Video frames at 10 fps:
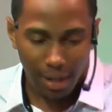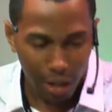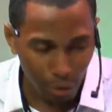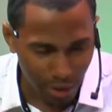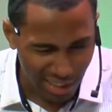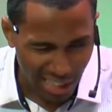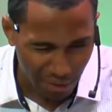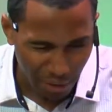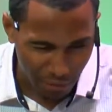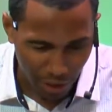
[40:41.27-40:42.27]
Not only does he
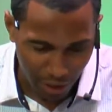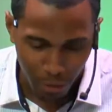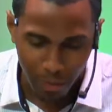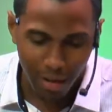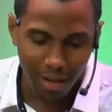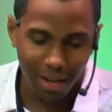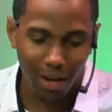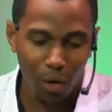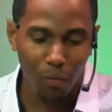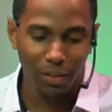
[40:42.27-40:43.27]
give us victory
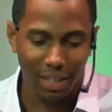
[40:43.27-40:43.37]
over